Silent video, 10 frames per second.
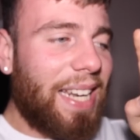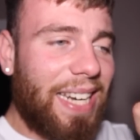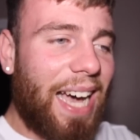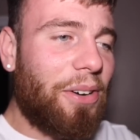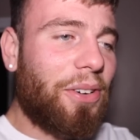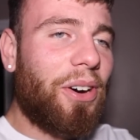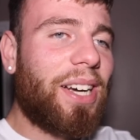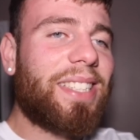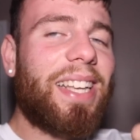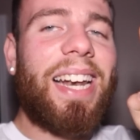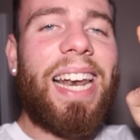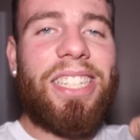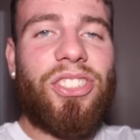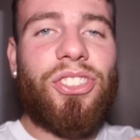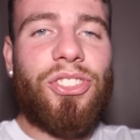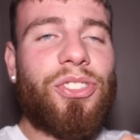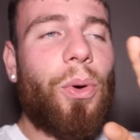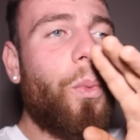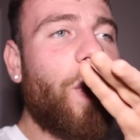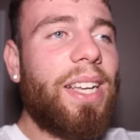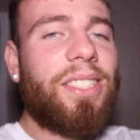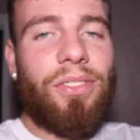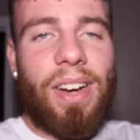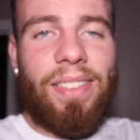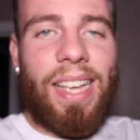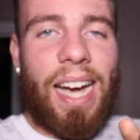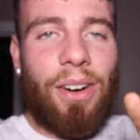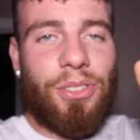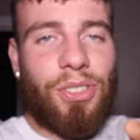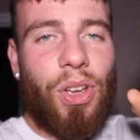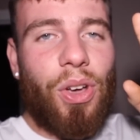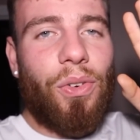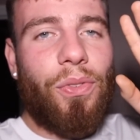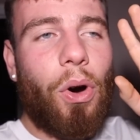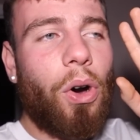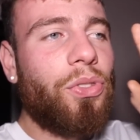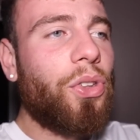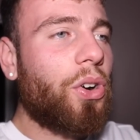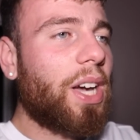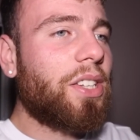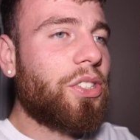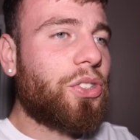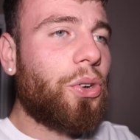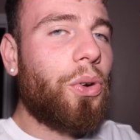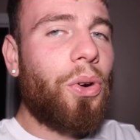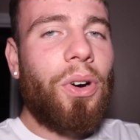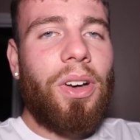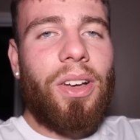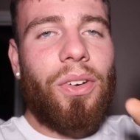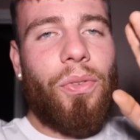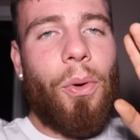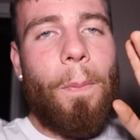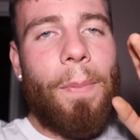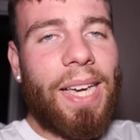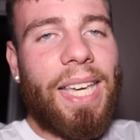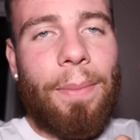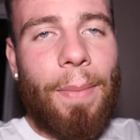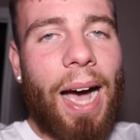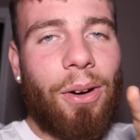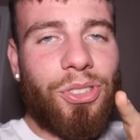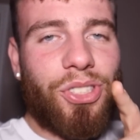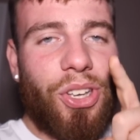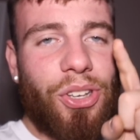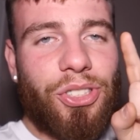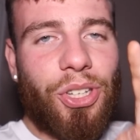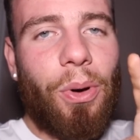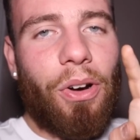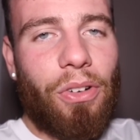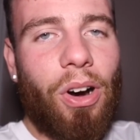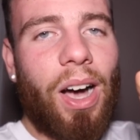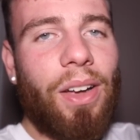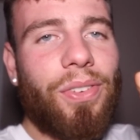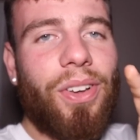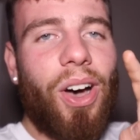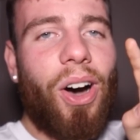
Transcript: And now, guys, let's just wait around the house for a knock at the door for Mickey Mouse to arrive.